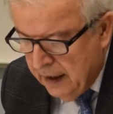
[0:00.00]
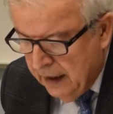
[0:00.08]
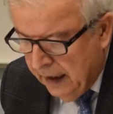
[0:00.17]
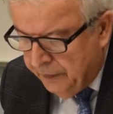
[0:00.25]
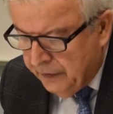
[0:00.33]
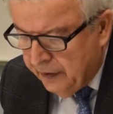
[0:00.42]

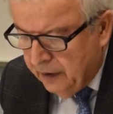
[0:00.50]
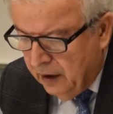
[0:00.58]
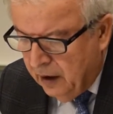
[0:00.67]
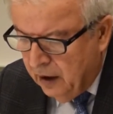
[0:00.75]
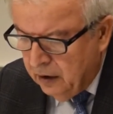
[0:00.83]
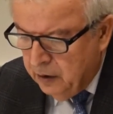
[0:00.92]
After the
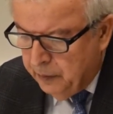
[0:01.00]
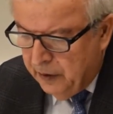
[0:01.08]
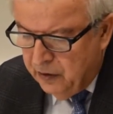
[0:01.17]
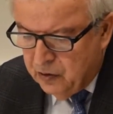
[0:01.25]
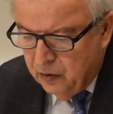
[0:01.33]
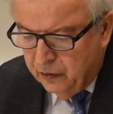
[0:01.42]

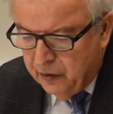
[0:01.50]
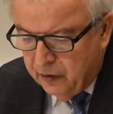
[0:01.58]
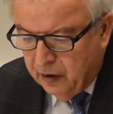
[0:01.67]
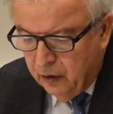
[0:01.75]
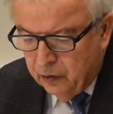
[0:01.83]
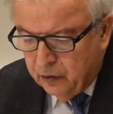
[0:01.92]
occupation of the
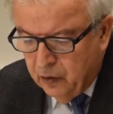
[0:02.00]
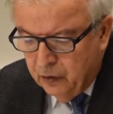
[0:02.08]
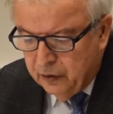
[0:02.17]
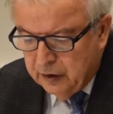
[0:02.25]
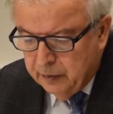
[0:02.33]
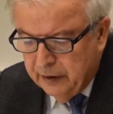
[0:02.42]
South
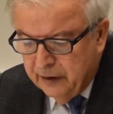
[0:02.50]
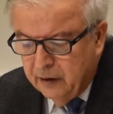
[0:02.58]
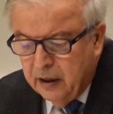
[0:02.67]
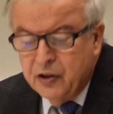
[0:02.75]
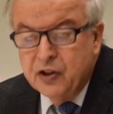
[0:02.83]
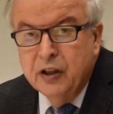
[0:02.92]
Caucasus by the
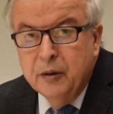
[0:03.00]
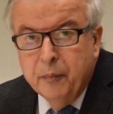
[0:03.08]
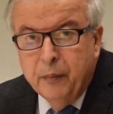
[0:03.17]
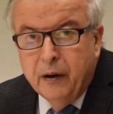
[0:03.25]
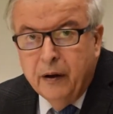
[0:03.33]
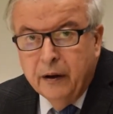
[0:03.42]
Russian
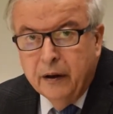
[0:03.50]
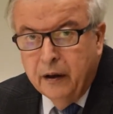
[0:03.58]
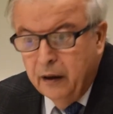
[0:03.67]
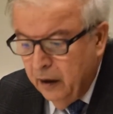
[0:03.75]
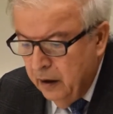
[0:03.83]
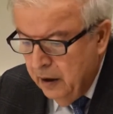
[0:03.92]
Empire,